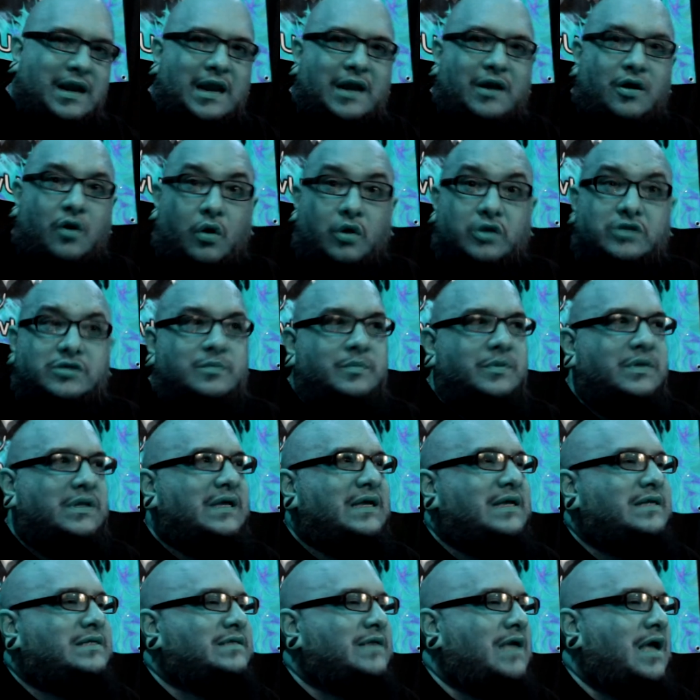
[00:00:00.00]
And
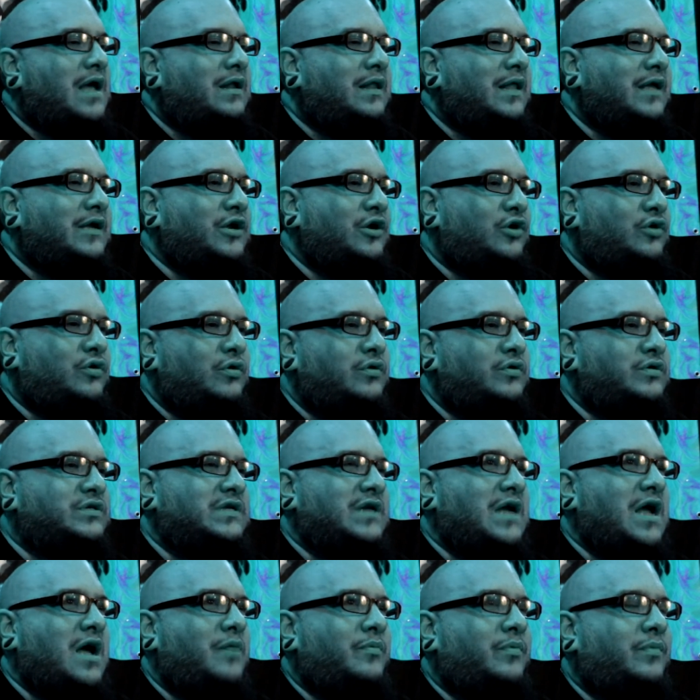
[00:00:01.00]
ultimately, it's kind of like a
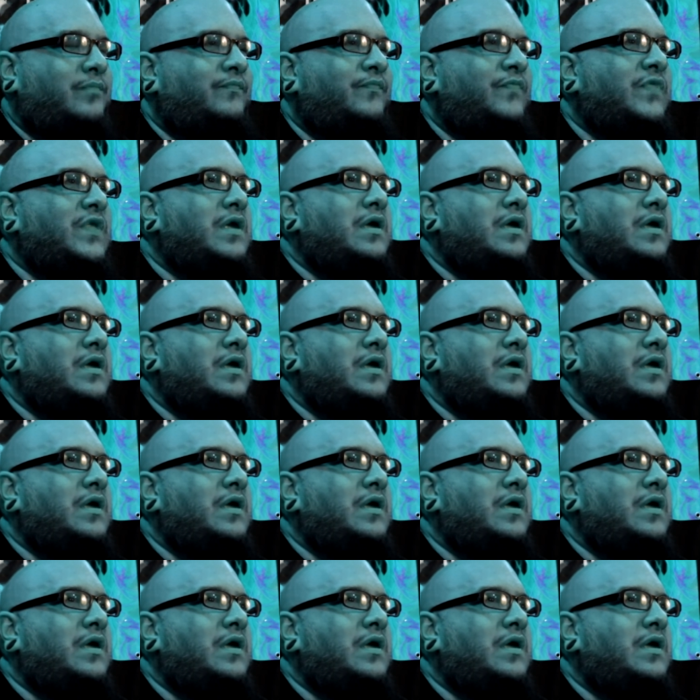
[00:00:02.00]
cruising album.